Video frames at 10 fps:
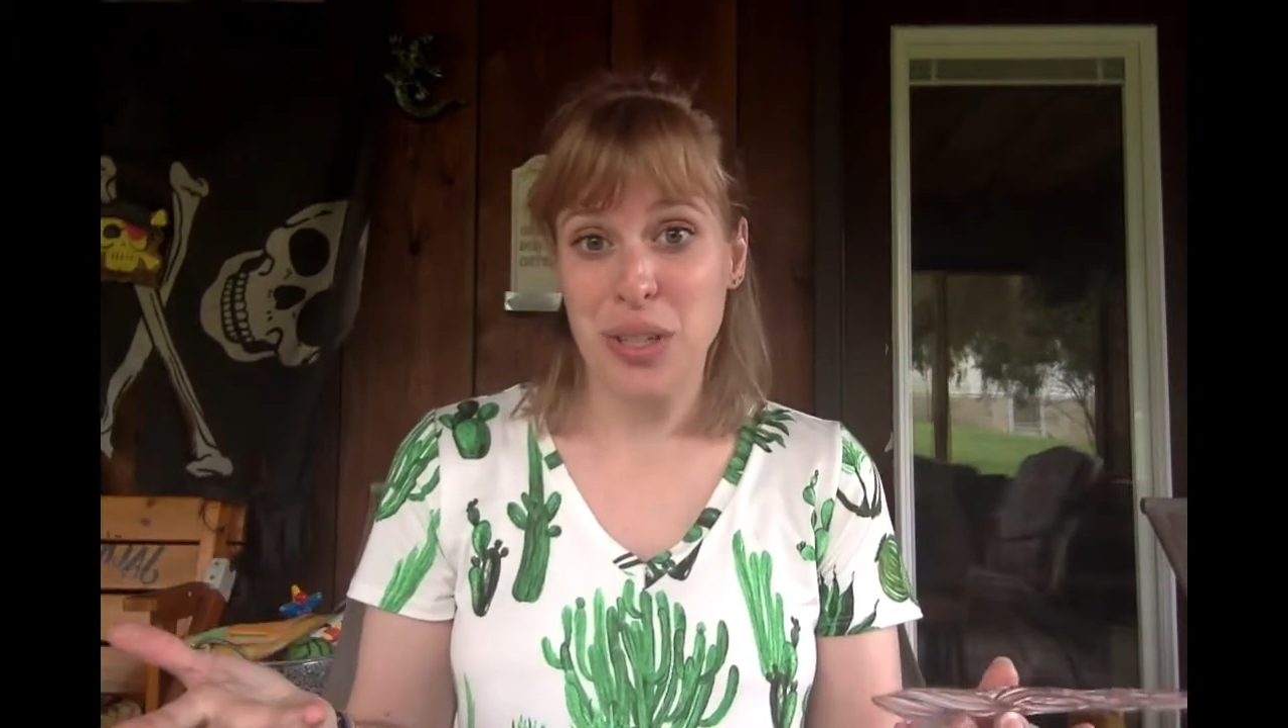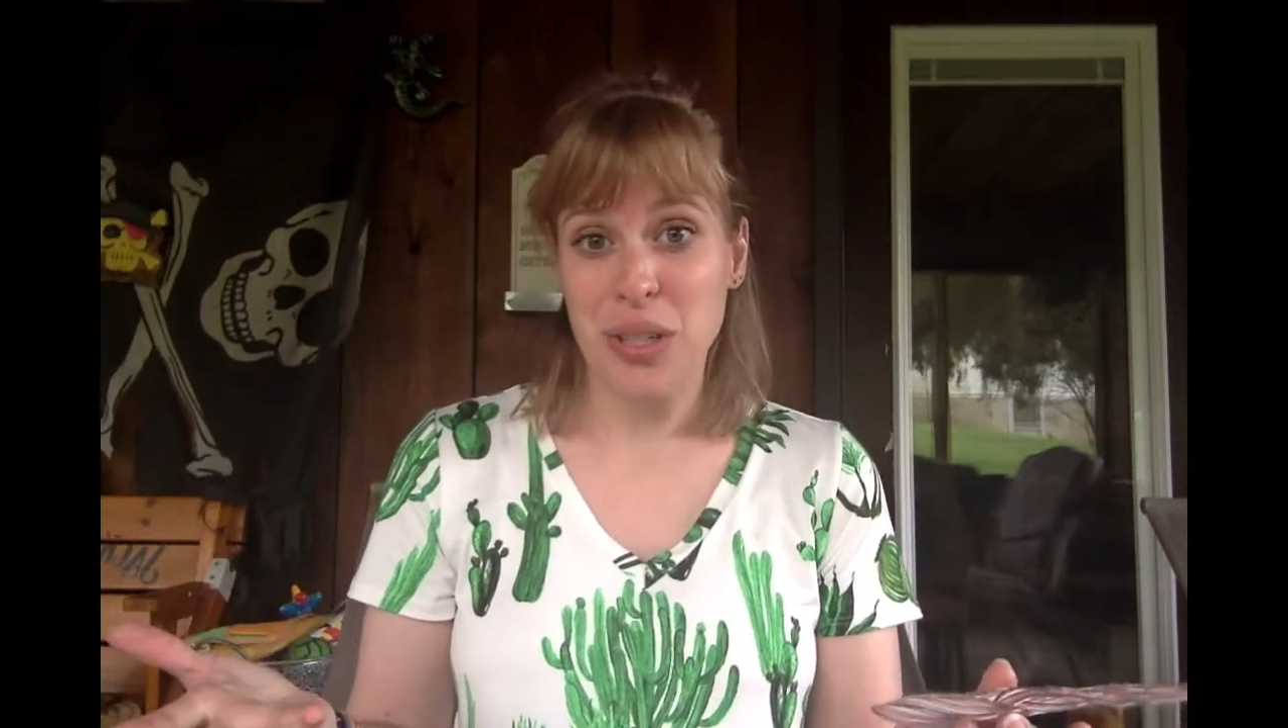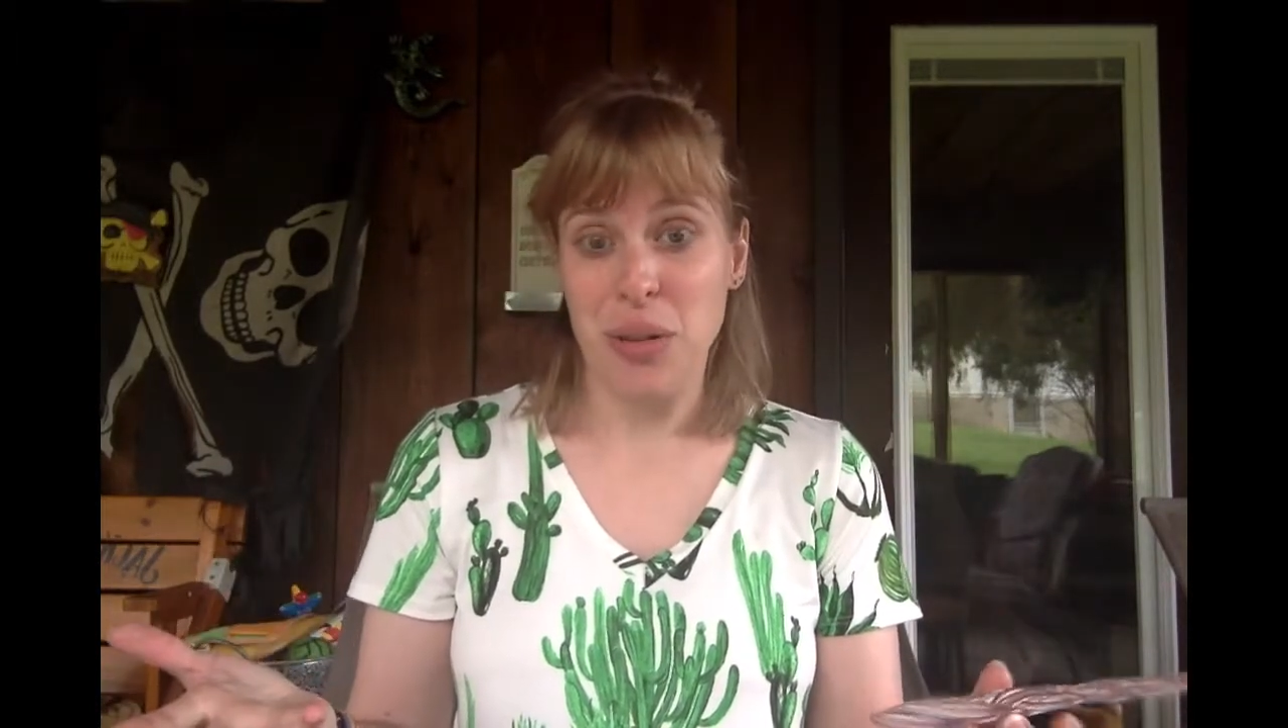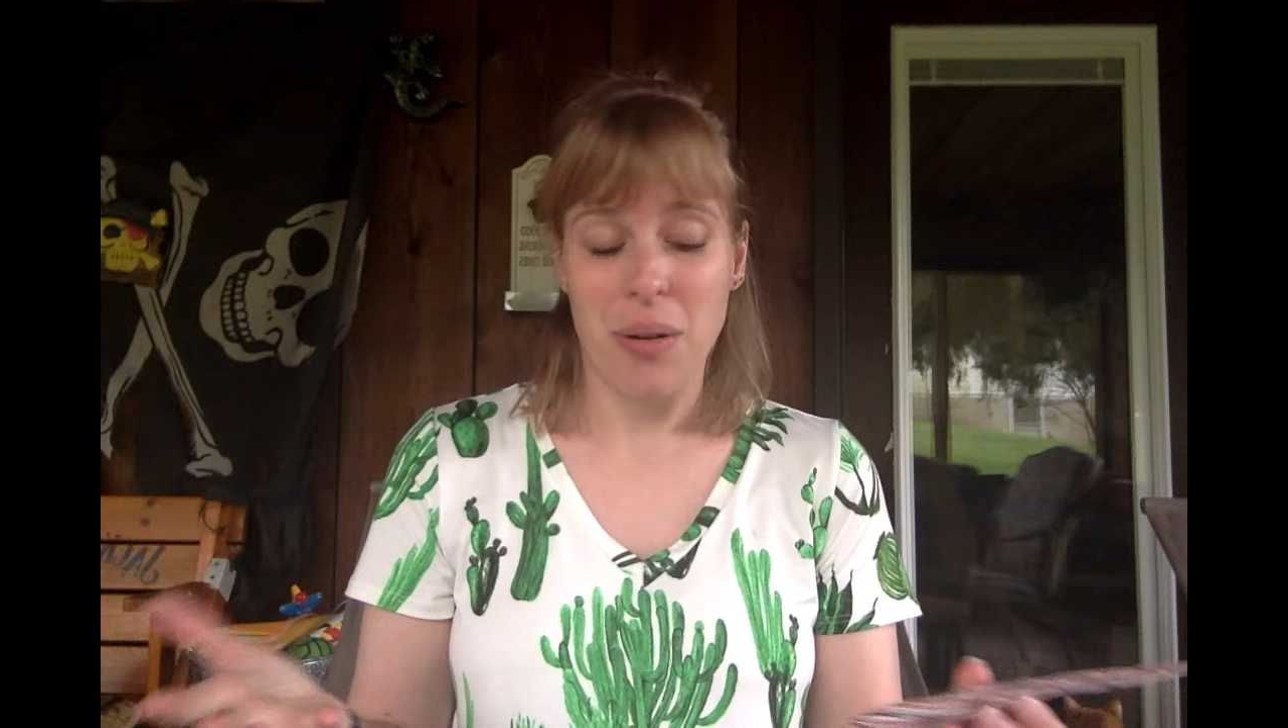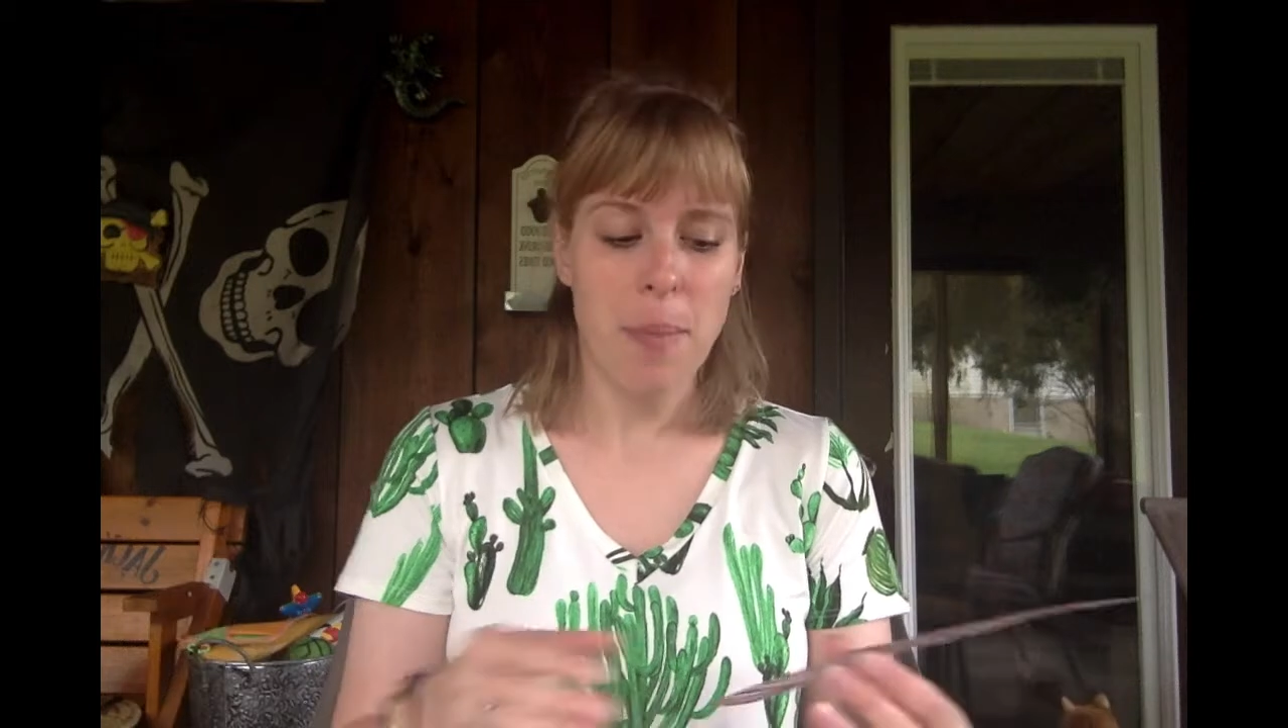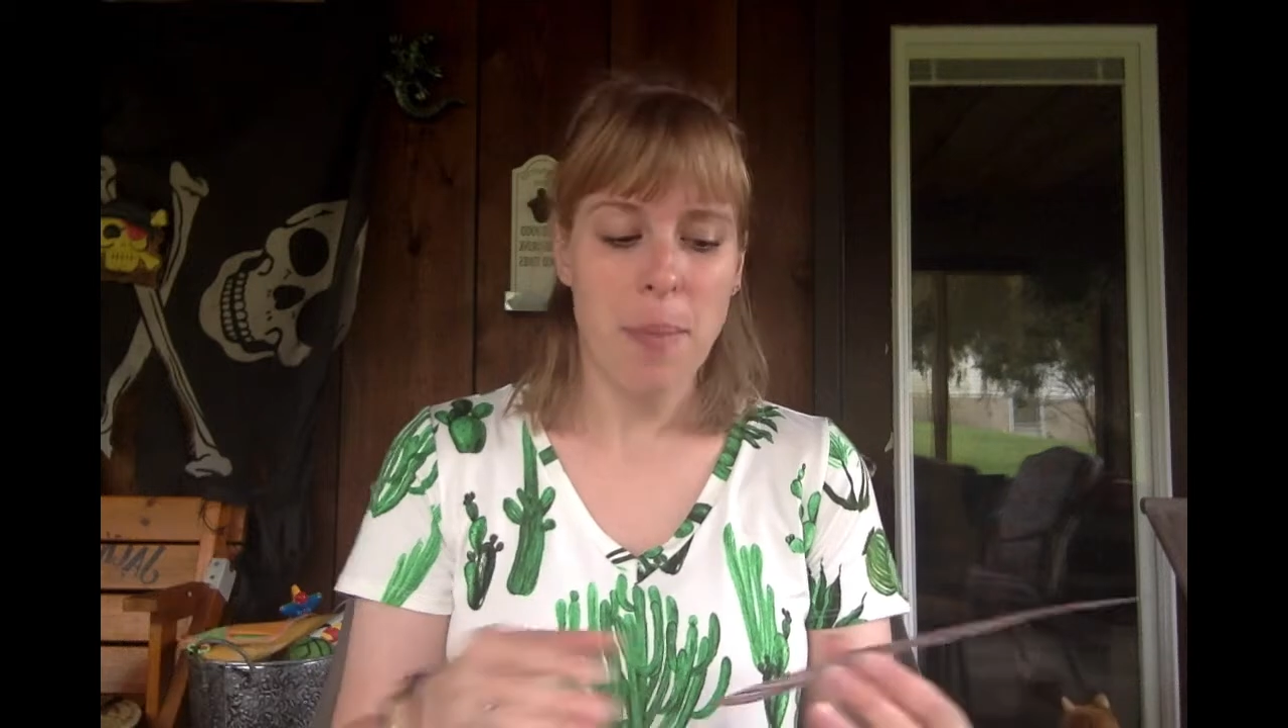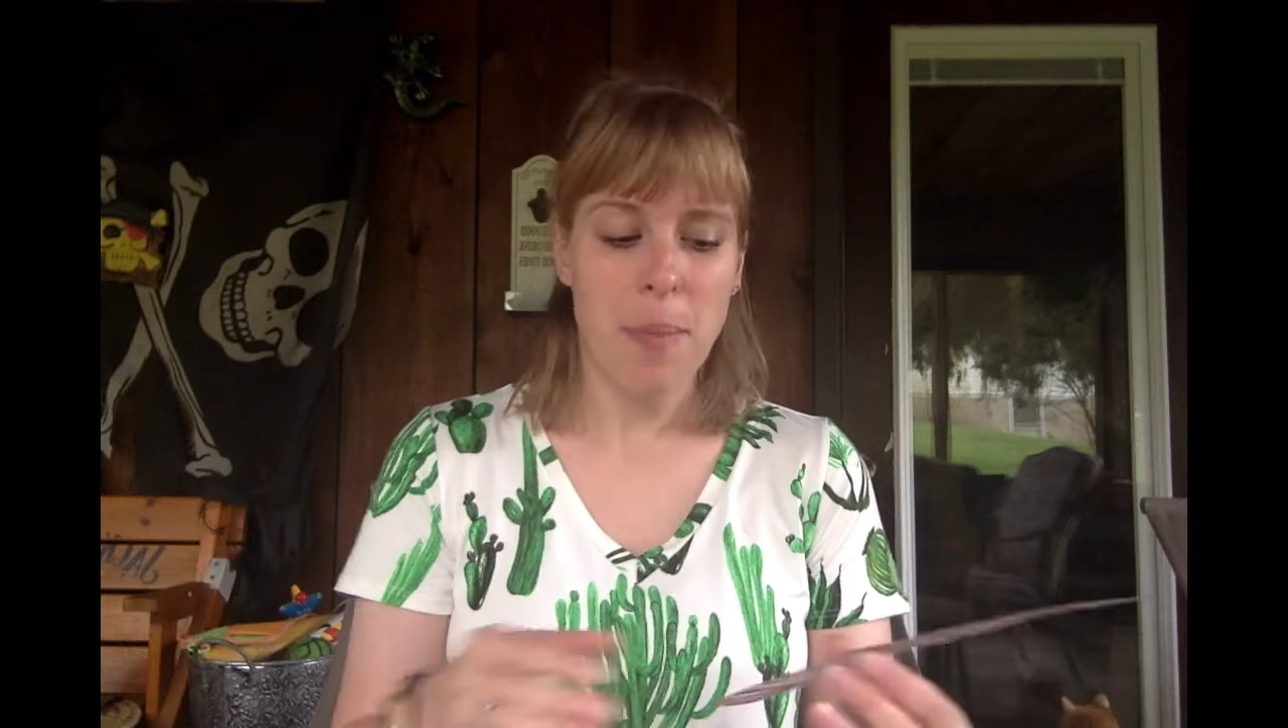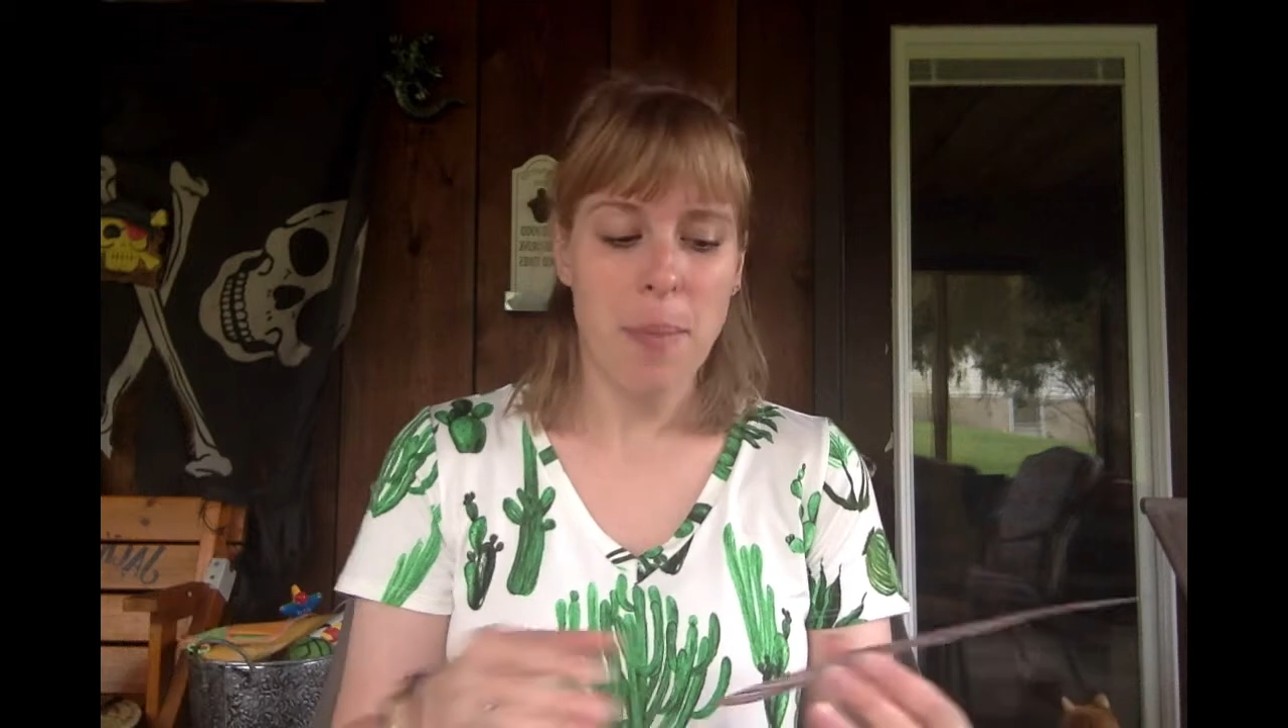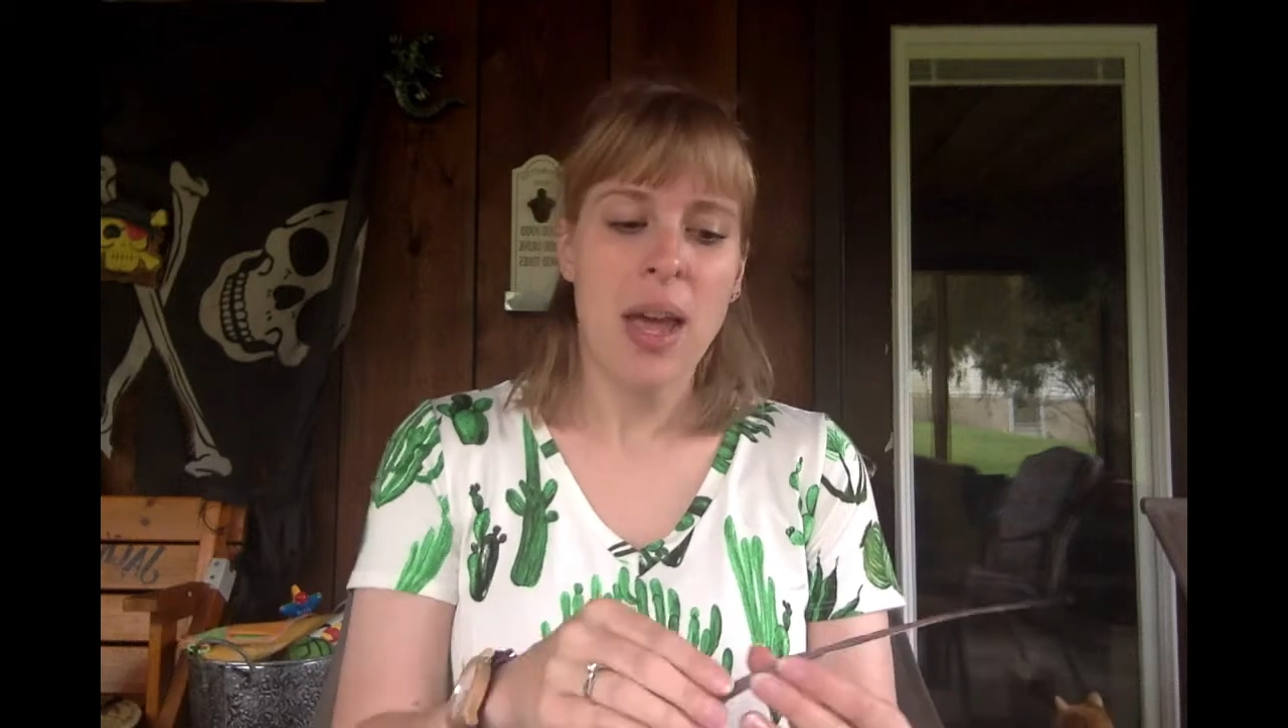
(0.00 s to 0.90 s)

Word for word: to do, okay?